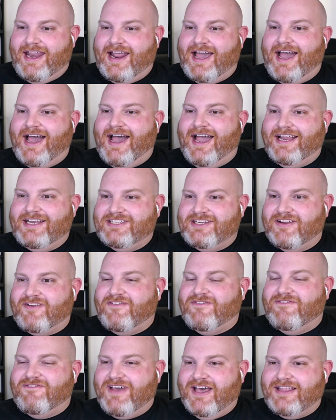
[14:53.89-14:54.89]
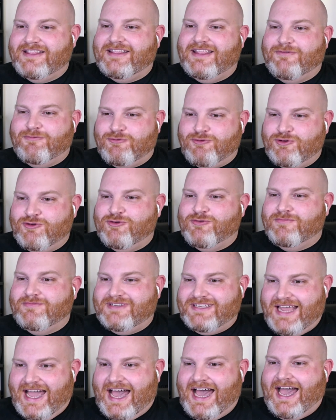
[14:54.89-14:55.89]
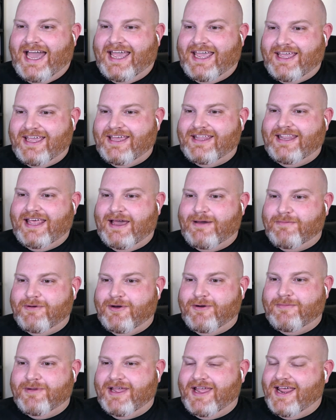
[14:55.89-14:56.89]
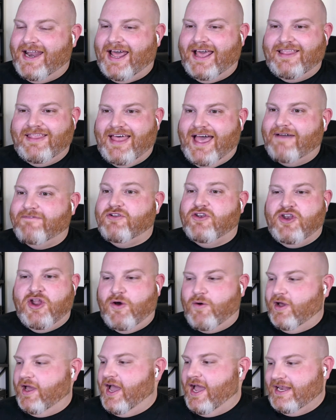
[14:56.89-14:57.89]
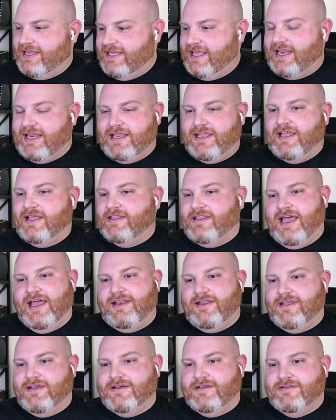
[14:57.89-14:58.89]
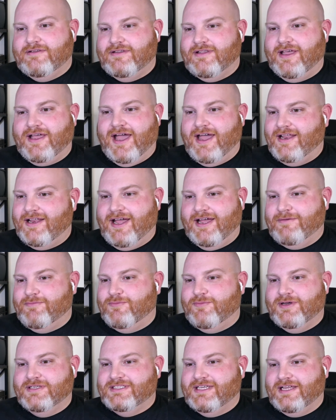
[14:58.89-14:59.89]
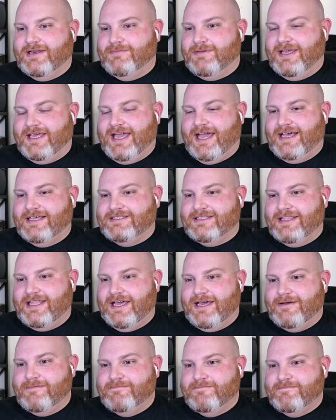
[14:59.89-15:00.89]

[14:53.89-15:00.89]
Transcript: And I just felt the room die at that moment. Yeah. And I left knowing I didn't get that deal. Like I wasn't going to be cast in that.